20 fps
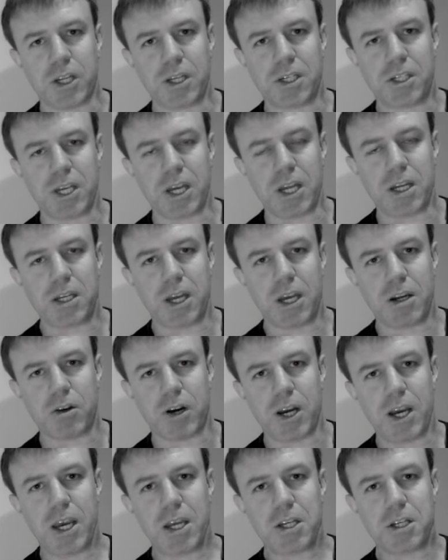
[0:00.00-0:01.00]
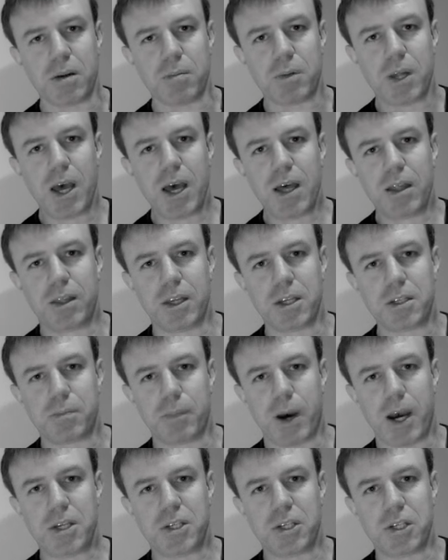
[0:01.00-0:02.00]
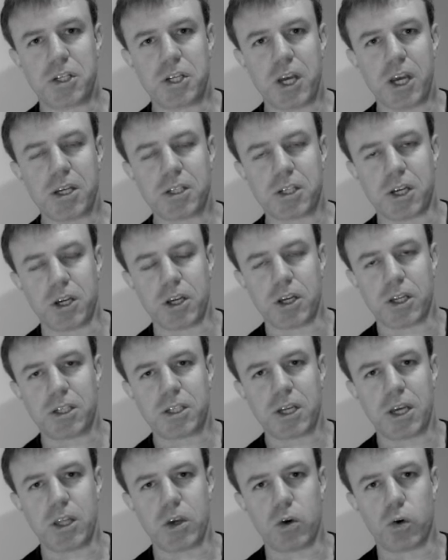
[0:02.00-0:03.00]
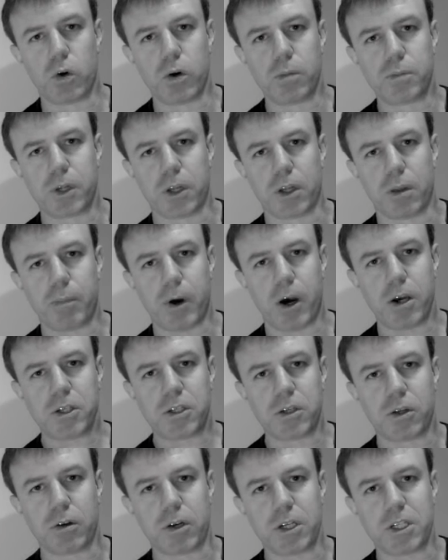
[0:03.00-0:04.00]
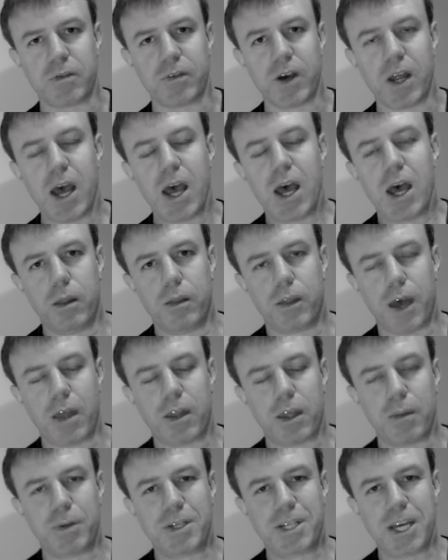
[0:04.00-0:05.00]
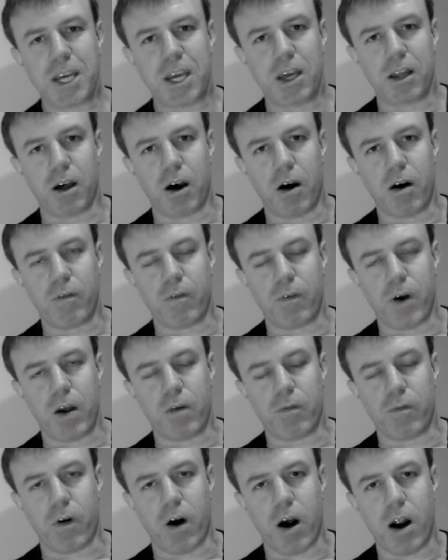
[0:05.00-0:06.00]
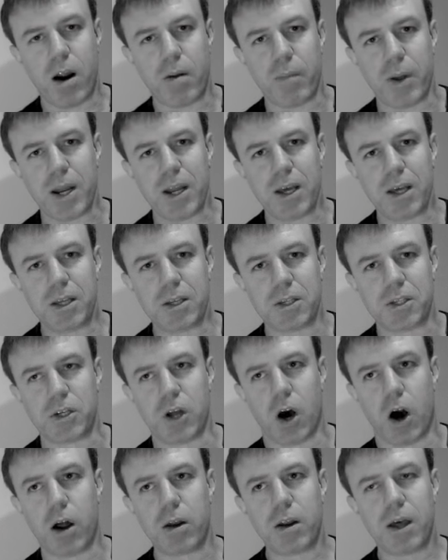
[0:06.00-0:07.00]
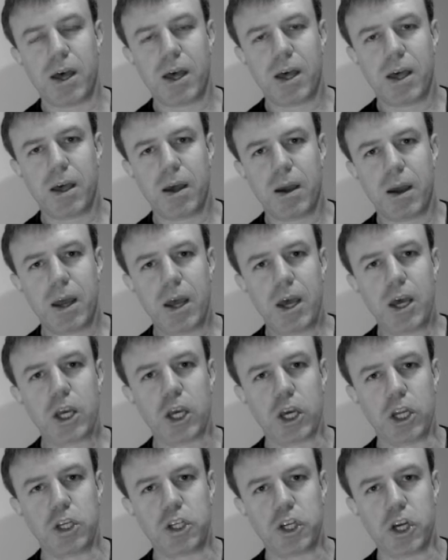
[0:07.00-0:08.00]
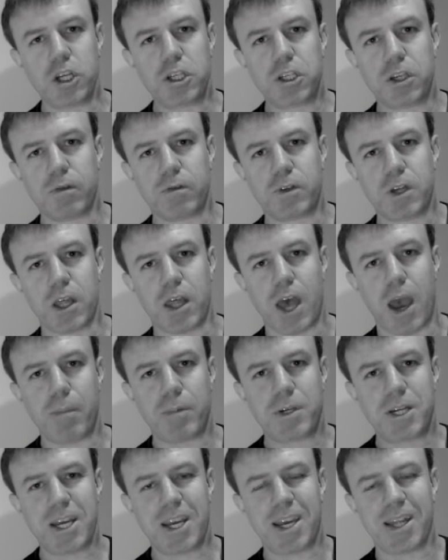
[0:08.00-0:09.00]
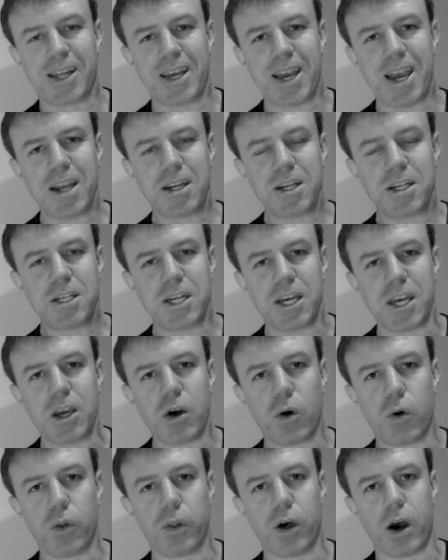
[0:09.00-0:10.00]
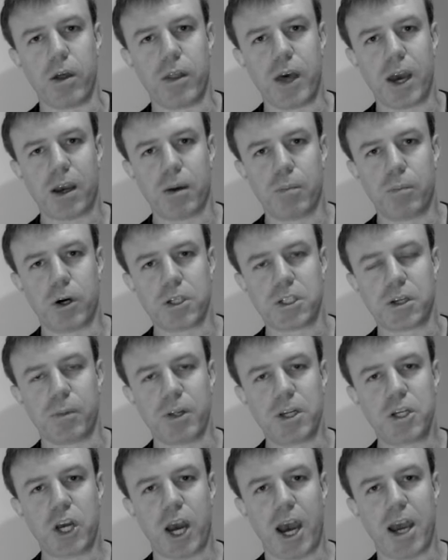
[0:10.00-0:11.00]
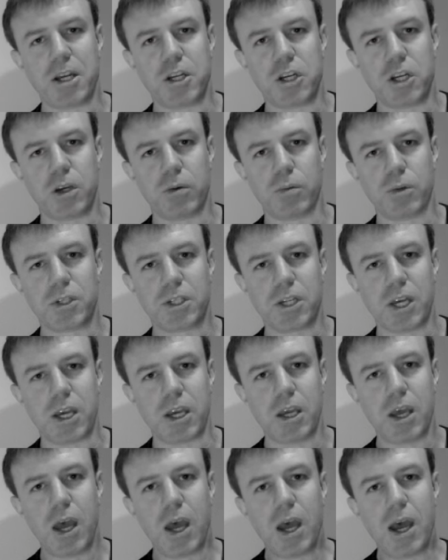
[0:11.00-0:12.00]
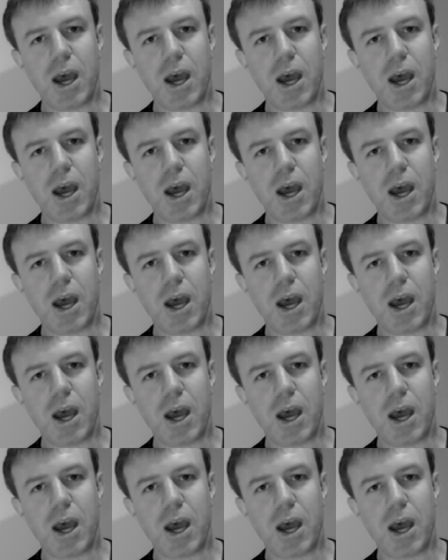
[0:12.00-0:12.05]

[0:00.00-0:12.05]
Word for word: you can see in Dendera, Egypt, this may suggest, and you can see the orbs on the boats and all the rest of it, that the particular environment is not conducive to that particular entity, although that can possibly change, and you will see